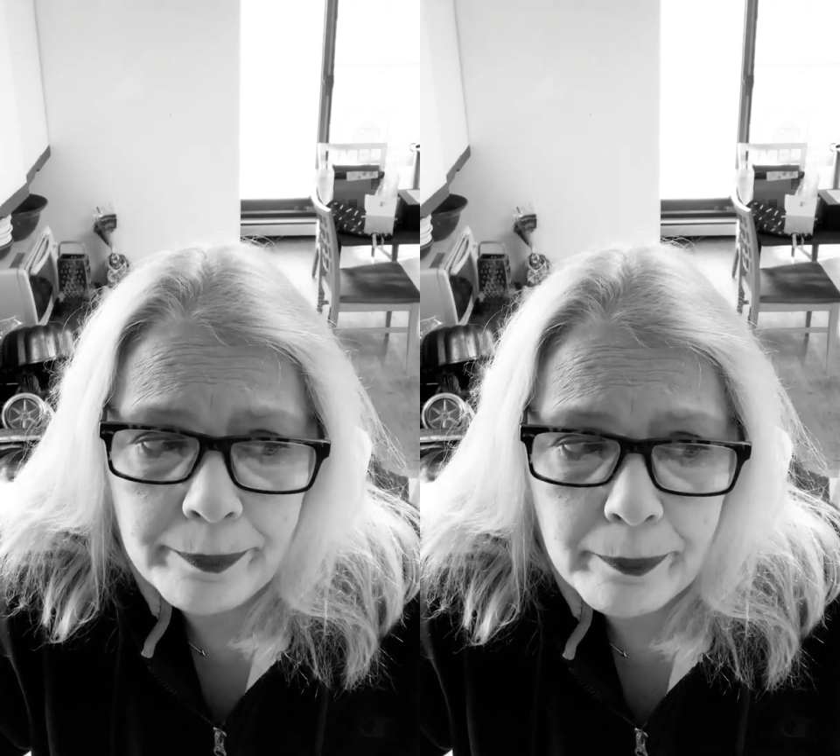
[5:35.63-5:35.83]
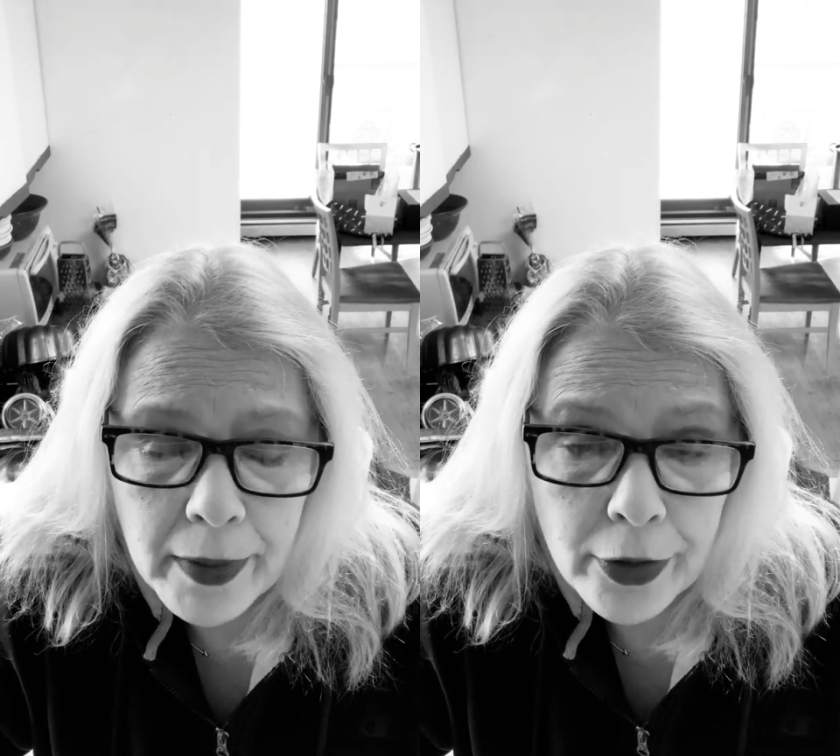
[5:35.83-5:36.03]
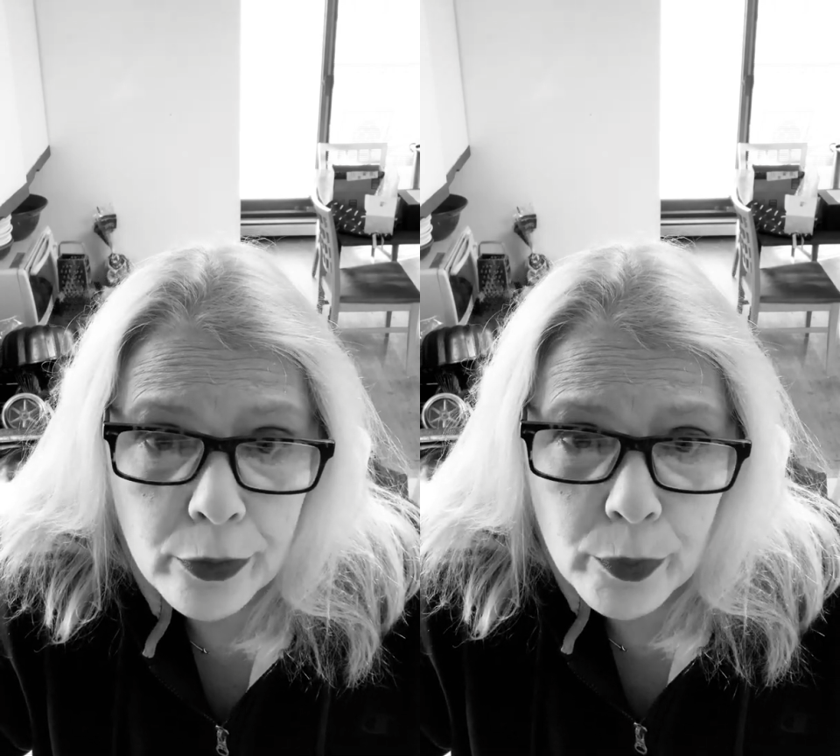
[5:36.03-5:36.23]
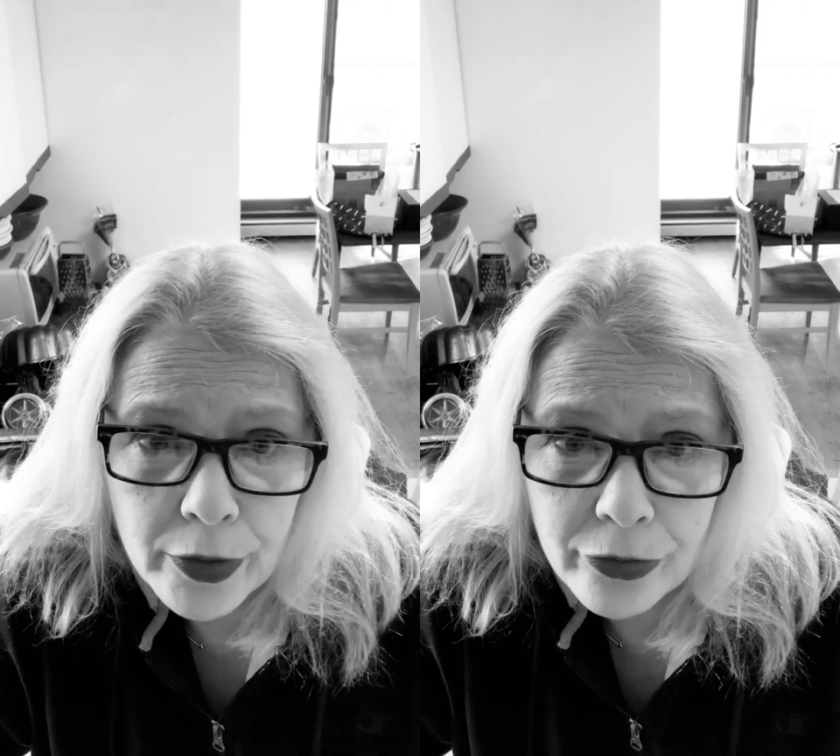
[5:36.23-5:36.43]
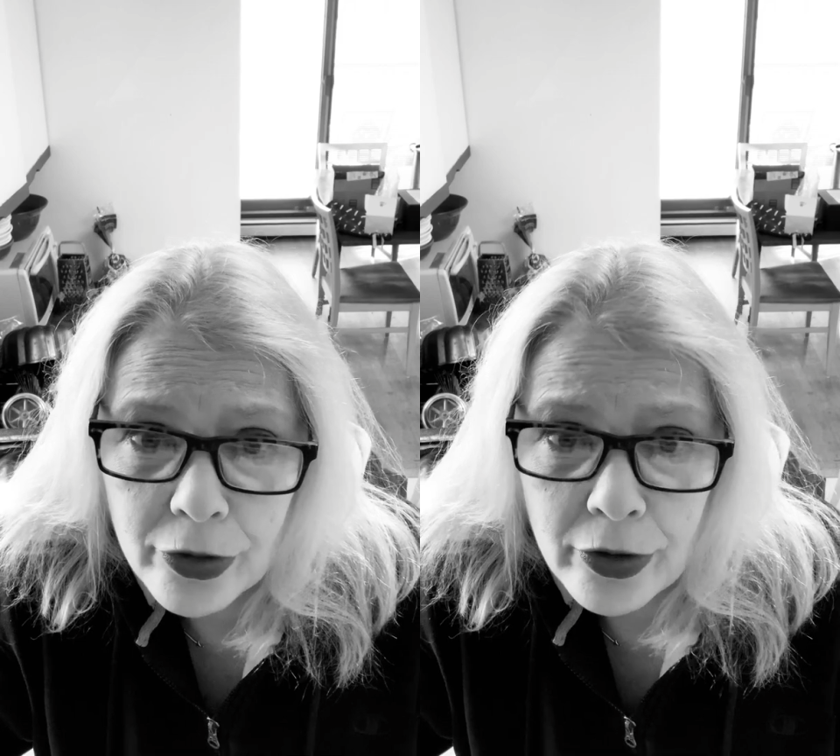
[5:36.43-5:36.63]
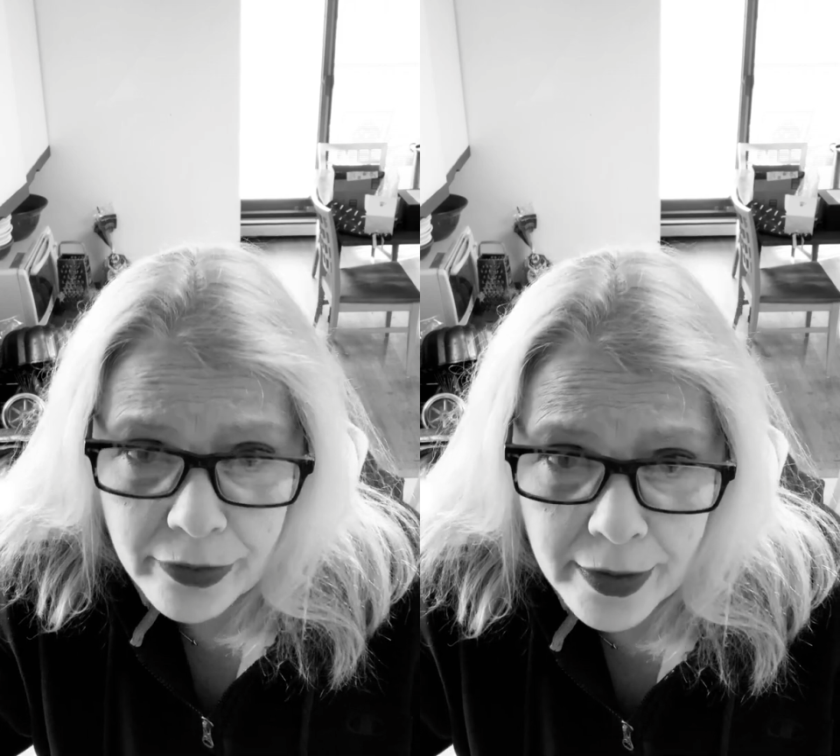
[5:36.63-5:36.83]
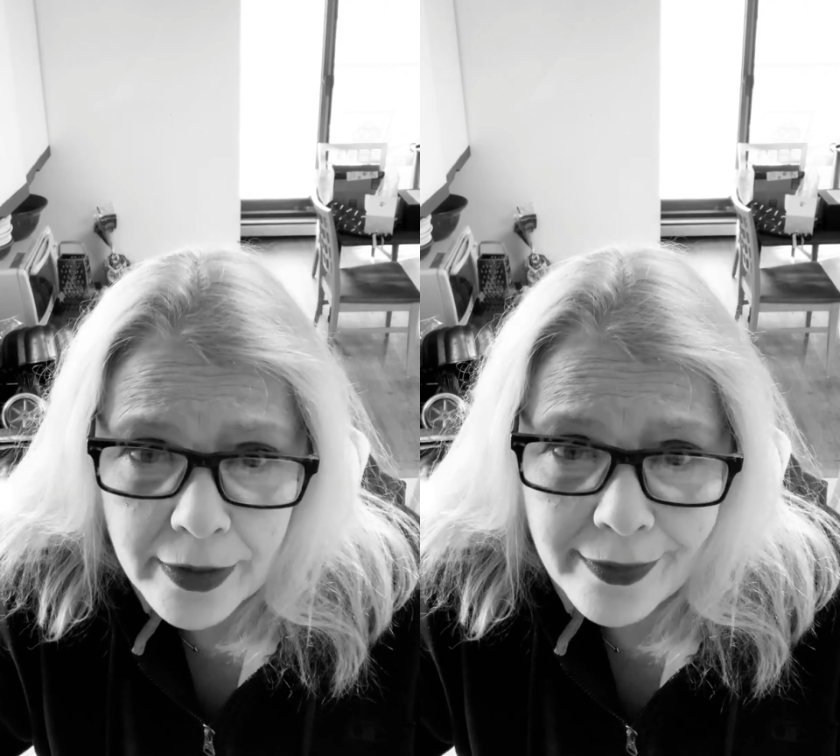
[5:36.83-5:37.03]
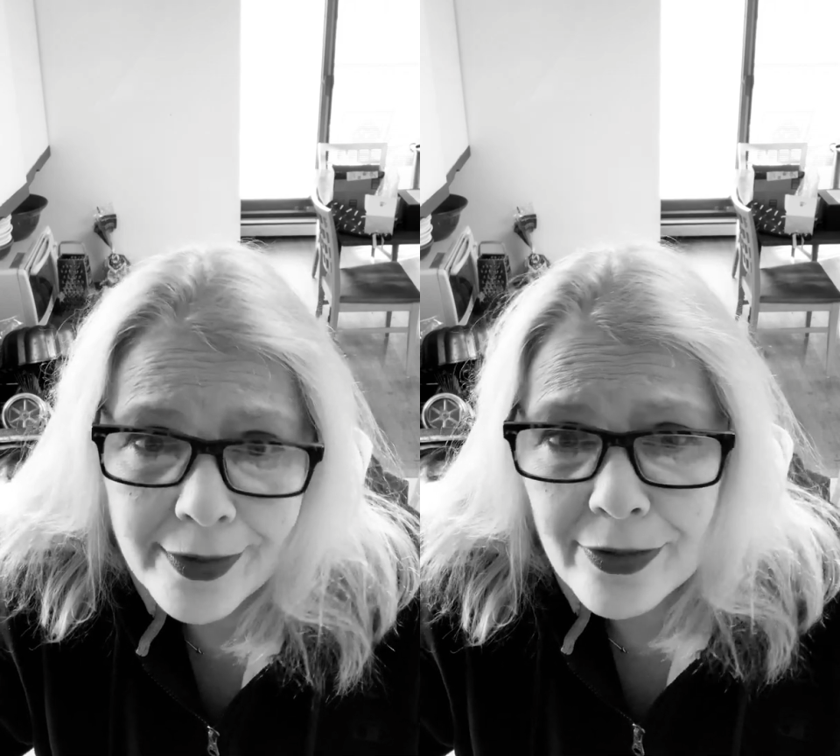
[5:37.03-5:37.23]
butter with salt in it
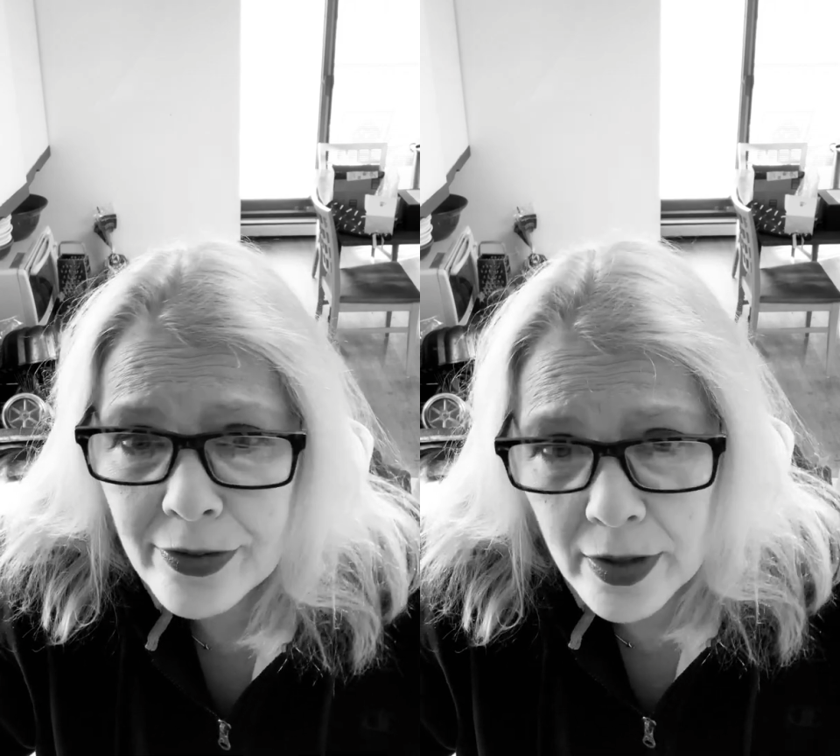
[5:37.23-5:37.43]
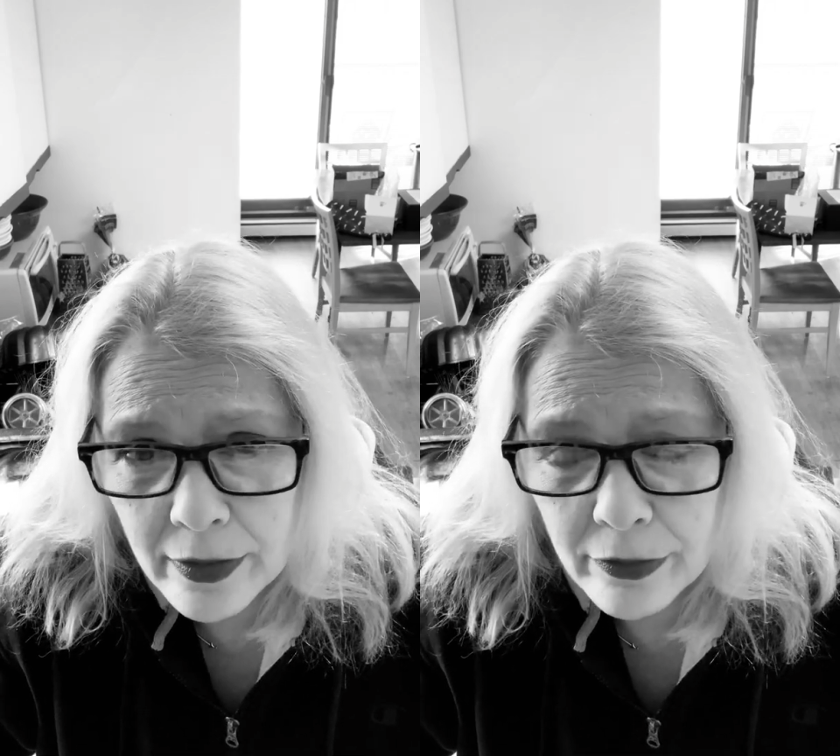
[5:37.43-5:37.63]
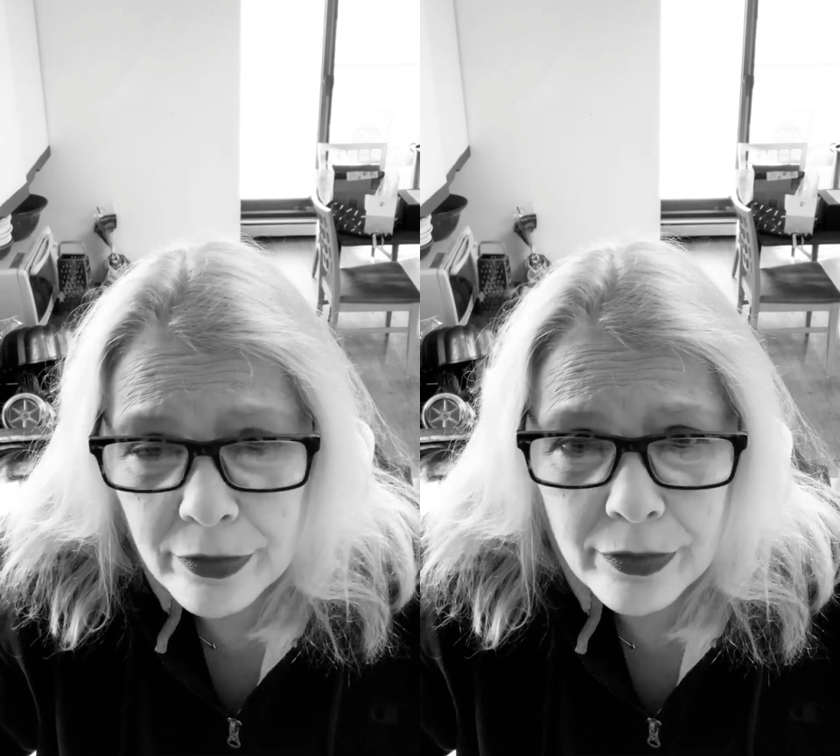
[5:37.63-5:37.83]
instead of